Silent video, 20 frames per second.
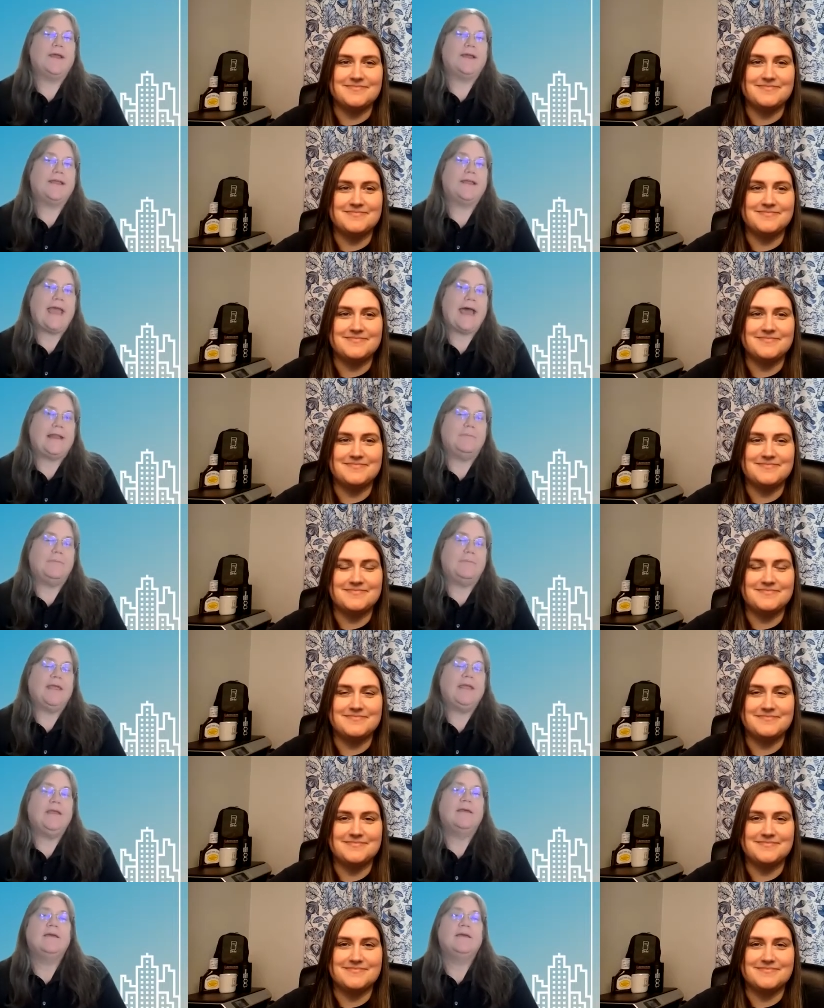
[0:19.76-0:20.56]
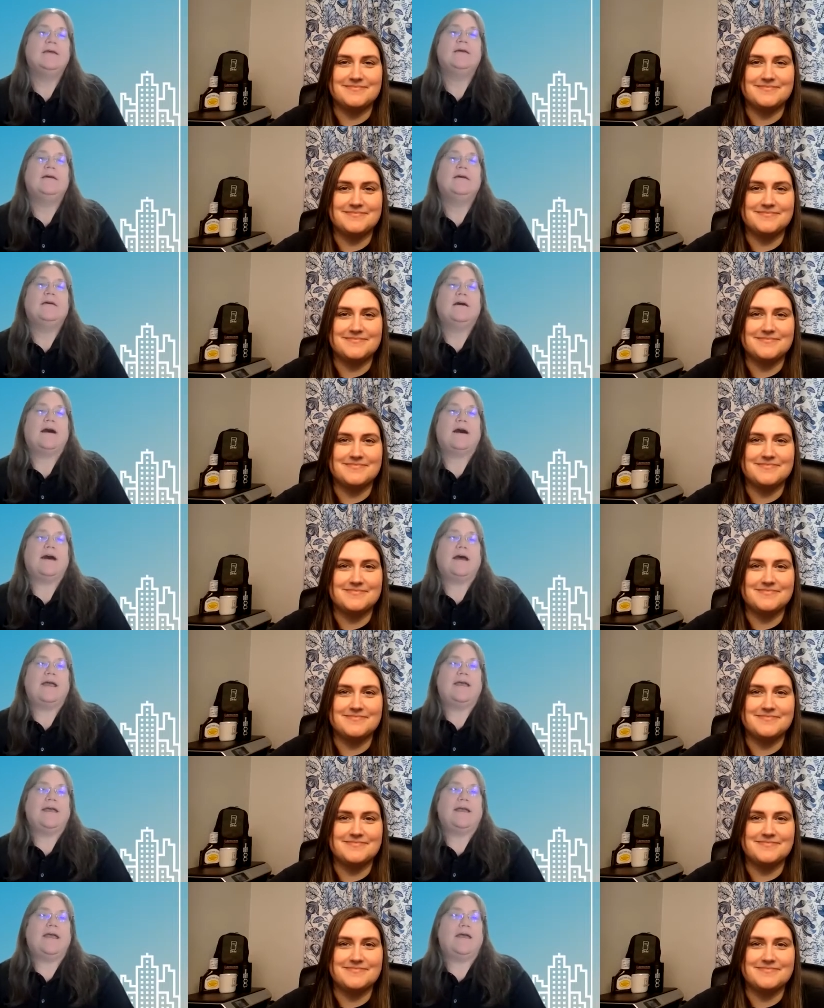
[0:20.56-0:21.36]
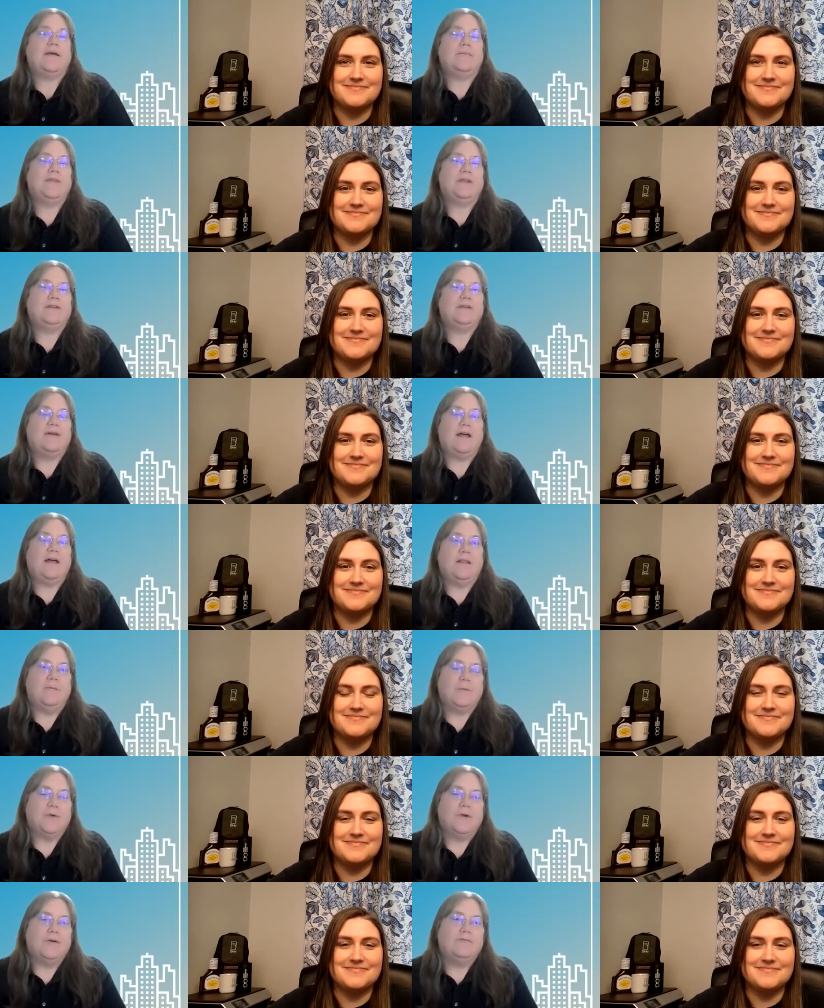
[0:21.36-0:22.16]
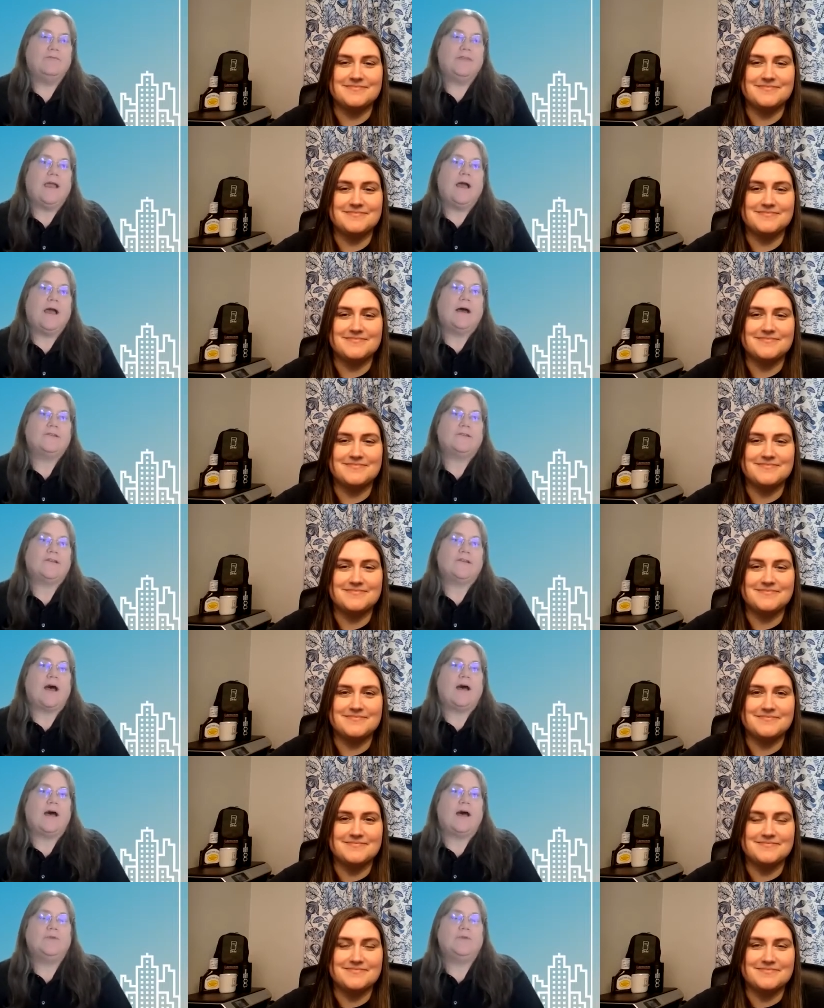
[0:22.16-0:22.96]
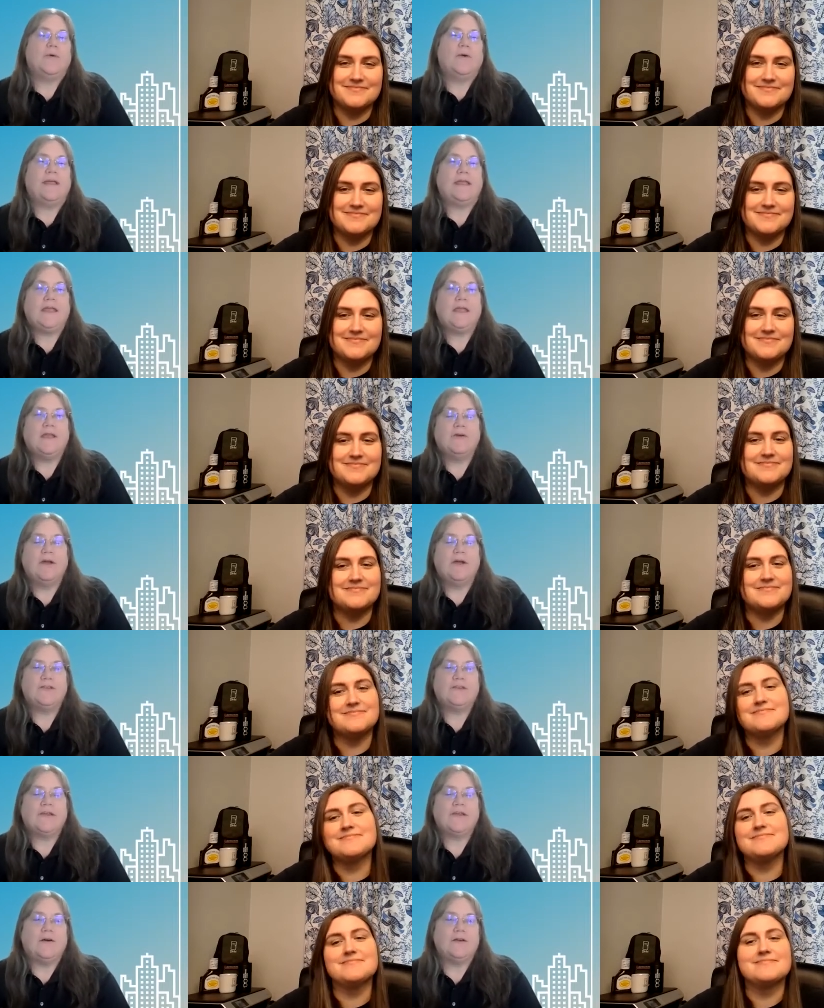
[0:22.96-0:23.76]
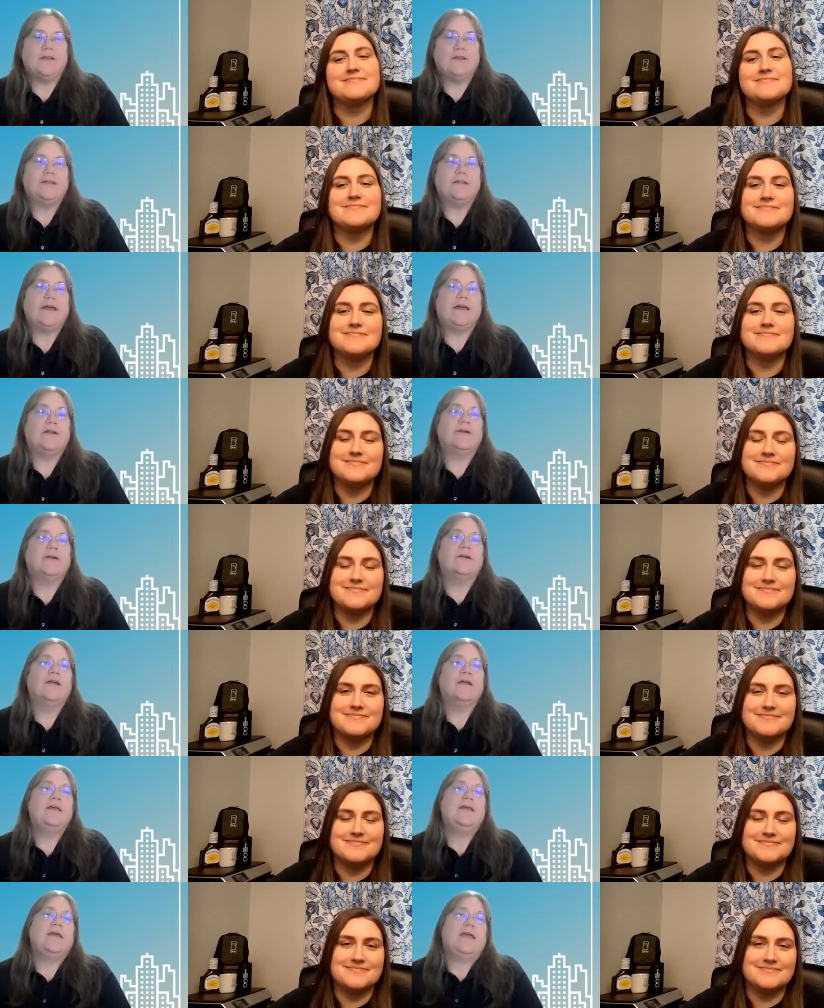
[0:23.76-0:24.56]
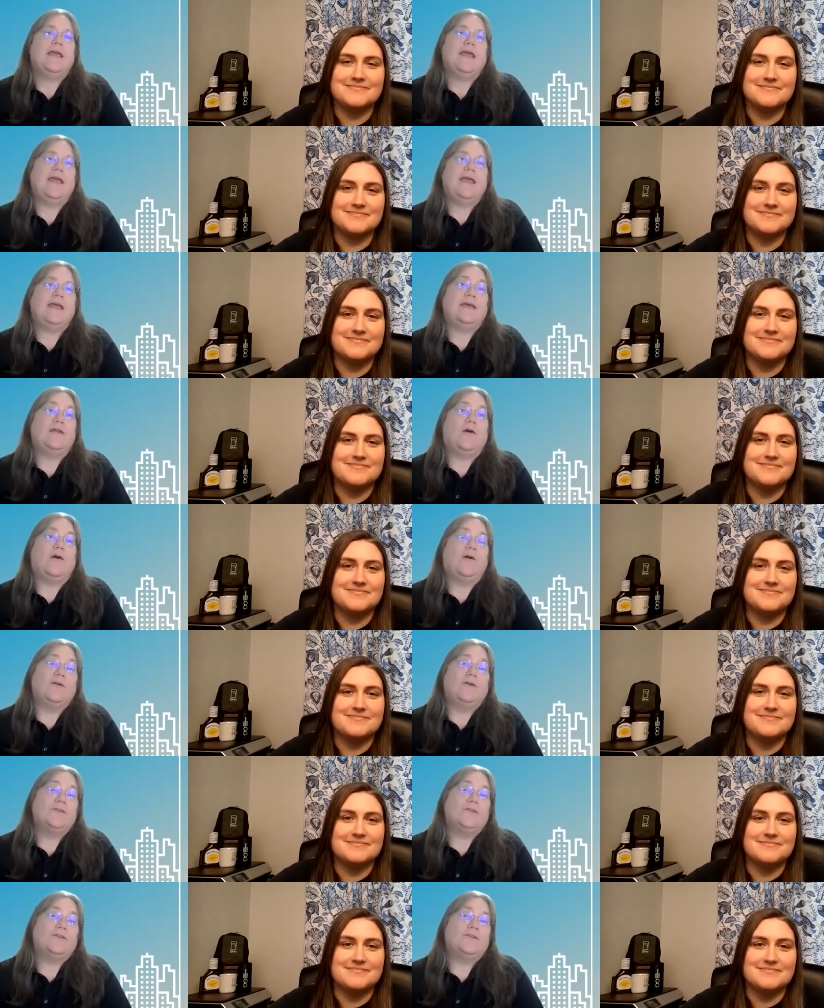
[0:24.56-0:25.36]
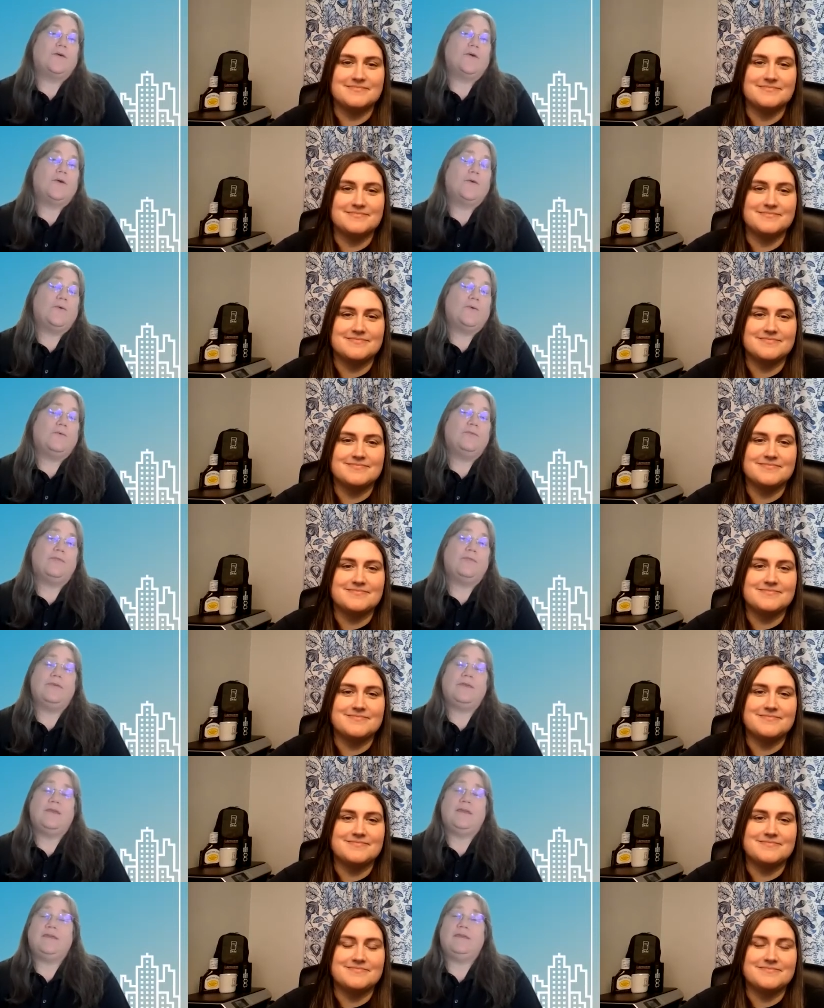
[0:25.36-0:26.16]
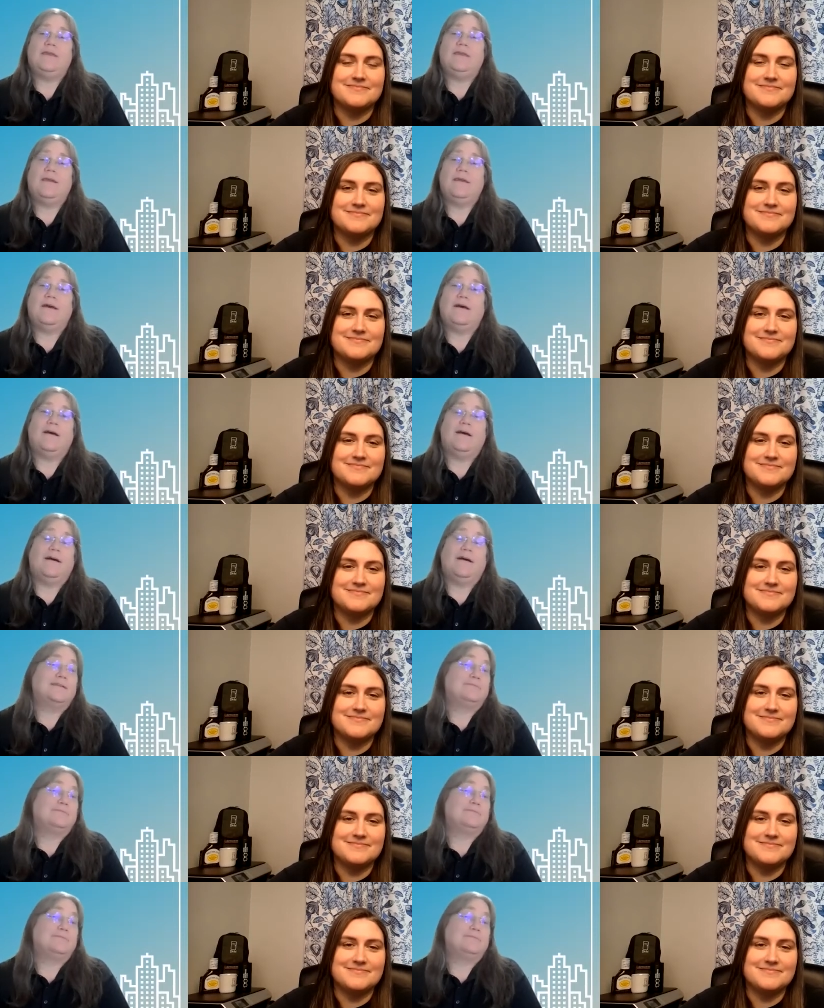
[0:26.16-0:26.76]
Speaker 1: Academy. I am the developer of the ASSA ABLOY Egress Calculator and also the uh,